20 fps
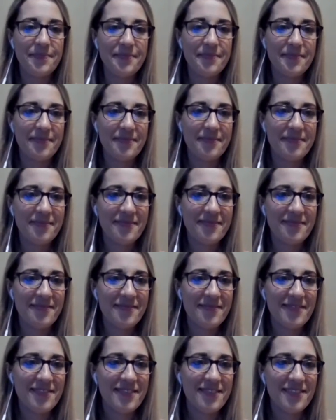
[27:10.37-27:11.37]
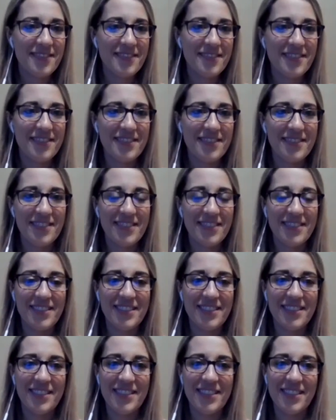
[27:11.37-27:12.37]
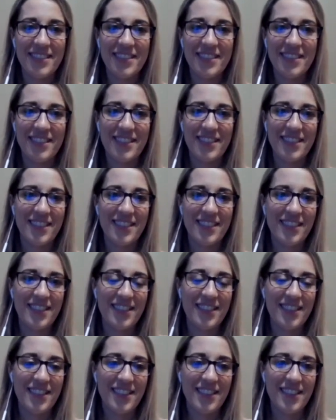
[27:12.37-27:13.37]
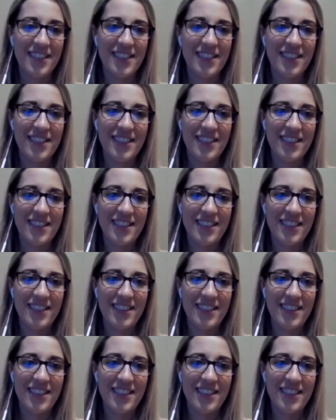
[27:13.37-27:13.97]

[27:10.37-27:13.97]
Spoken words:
No words are spoken by the person on screen.